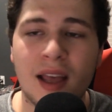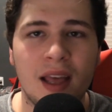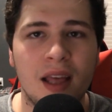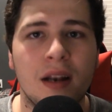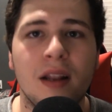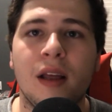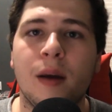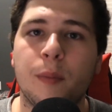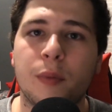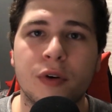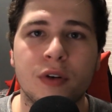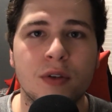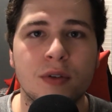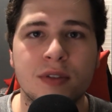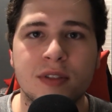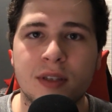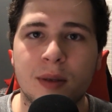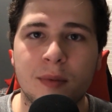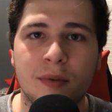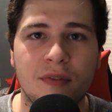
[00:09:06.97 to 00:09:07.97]
It'll help
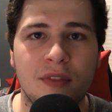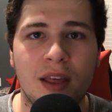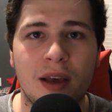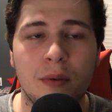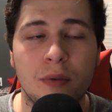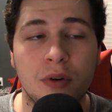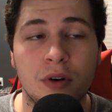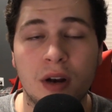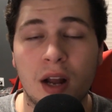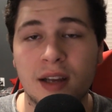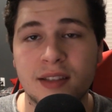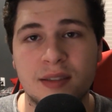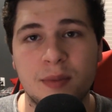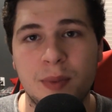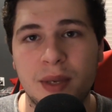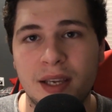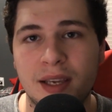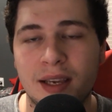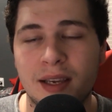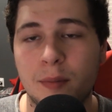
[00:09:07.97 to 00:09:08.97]
reduce some of that when you're not
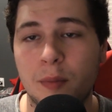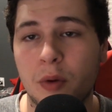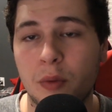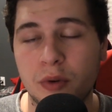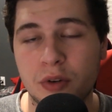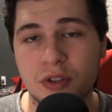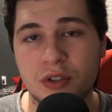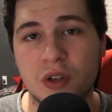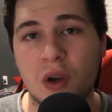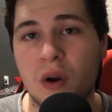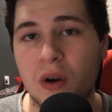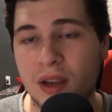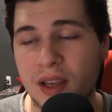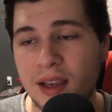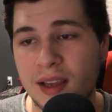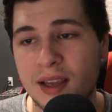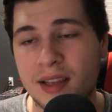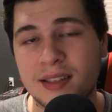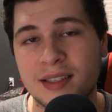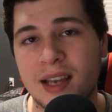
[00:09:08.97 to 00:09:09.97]
speaking, but when you're
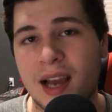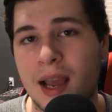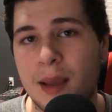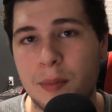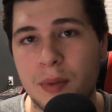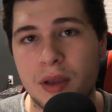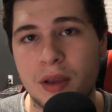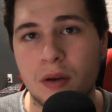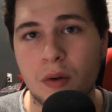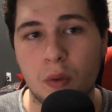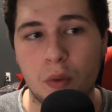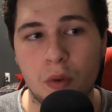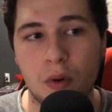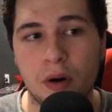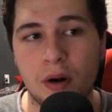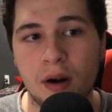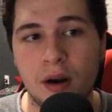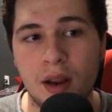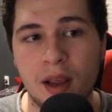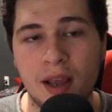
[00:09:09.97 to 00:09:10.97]
talking and typing
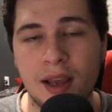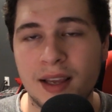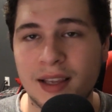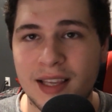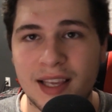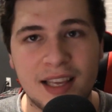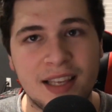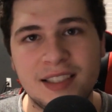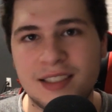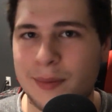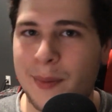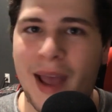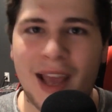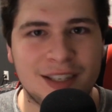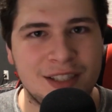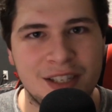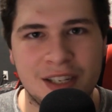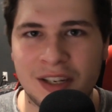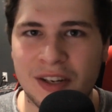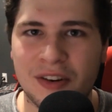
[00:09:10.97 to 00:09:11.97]
or key
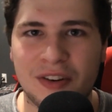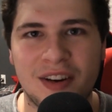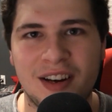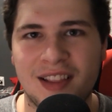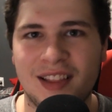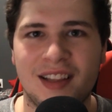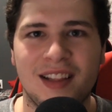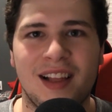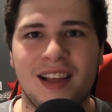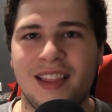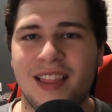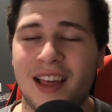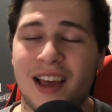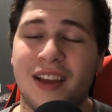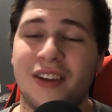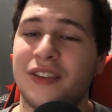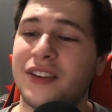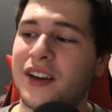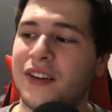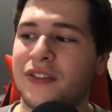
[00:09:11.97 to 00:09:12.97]
smashing or anything like
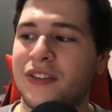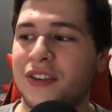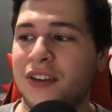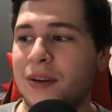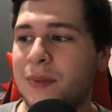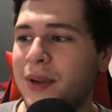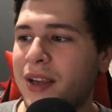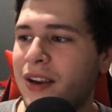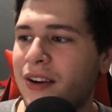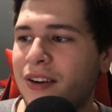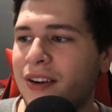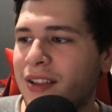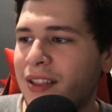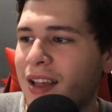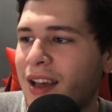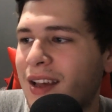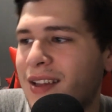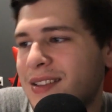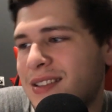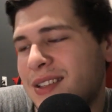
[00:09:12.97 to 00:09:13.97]
that, you're definitely going to be hearing
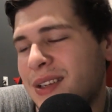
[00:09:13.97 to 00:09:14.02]
that.